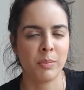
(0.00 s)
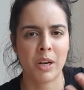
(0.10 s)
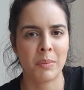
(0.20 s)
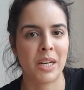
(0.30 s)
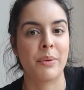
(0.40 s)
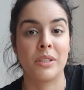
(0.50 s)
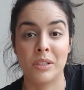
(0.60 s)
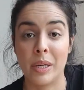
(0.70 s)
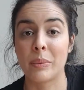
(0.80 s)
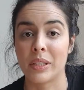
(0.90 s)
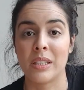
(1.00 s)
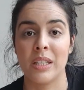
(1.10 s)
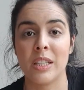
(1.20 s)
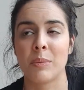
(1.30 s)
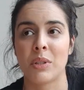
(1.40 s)
But I mean, I was still able to see
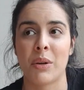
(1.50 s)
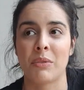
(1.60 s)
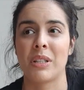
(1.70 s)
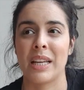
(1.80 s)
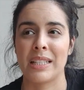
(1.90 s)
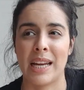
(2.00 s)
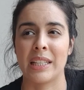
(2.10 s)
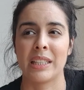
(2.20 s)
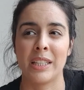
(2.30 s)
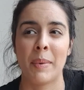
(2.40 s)
them, so that was like technically